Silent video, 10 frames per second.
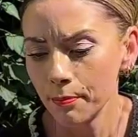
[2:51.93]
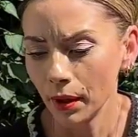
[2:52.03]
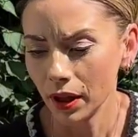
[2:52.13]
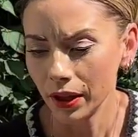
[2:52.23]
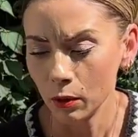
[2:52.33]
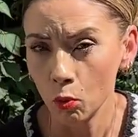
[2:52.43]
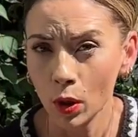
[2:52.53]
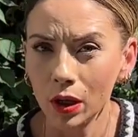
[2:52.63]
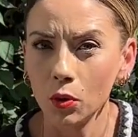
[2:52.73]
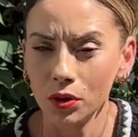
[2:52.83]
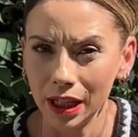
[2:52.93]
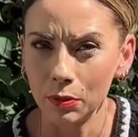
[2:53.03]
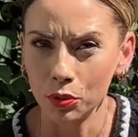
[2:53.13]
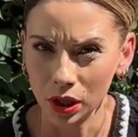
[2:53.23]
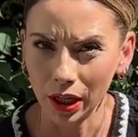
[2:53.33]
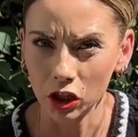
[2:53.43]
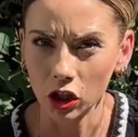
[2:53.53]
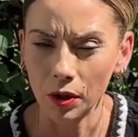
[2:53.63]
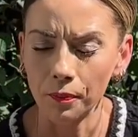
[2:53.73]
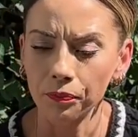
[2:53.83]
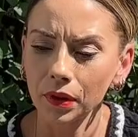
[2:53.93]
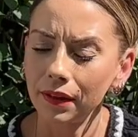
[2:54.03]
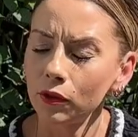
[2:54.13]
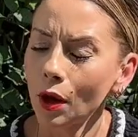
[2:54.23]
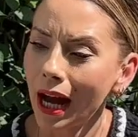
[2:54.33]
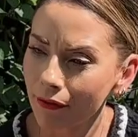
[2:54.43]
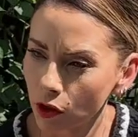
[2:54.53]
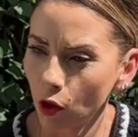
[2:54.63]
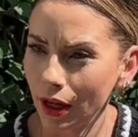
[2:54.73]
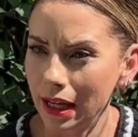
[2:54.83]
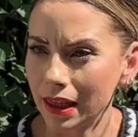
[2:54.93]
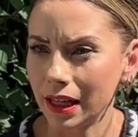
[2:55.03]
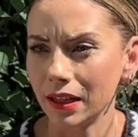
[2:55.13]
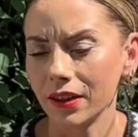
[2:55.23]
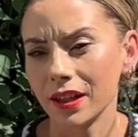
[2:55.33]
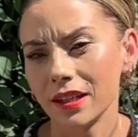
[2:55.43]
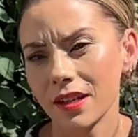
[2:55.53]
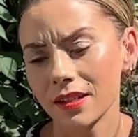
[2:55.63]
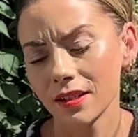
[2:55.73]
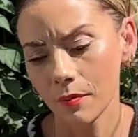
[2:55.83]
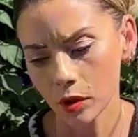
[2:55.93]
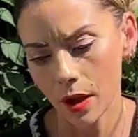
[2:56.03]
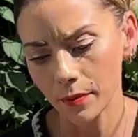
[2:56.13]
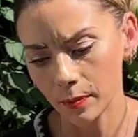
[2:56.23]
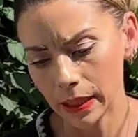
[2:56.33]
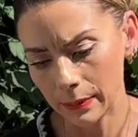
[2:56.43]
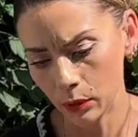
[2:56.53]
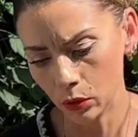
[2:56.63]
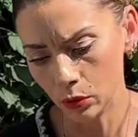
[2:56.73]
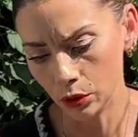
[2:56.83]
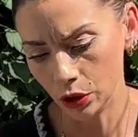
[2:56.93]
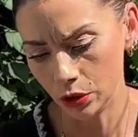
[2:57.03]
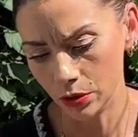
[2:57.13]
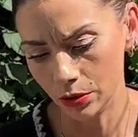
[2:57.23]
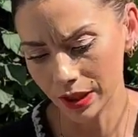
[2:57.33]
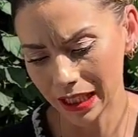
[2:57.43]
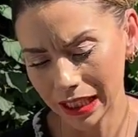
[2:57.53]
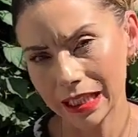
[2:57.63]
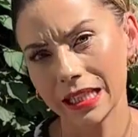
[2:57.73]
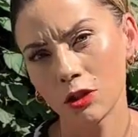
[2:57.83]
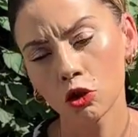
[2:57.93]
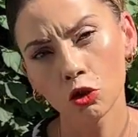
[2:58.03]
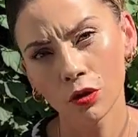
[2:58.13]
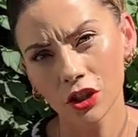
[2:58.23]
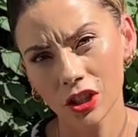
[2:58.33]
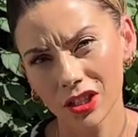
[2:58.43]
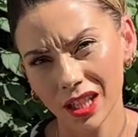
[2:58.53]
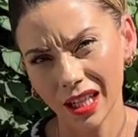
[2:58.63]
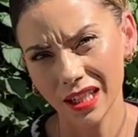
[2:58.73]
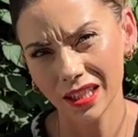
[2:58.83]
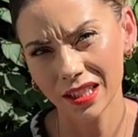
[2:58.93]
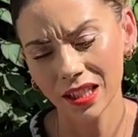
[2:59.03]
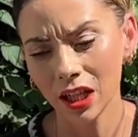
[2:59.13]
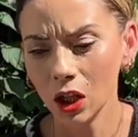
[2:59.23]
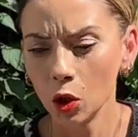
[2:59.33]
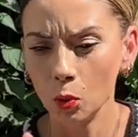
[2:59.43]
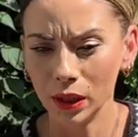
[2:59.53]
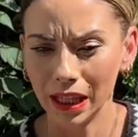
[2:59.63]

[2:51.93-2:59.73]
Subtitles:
but they will need protection. If you haven't got anything like that, sometimes people use clear storage containers with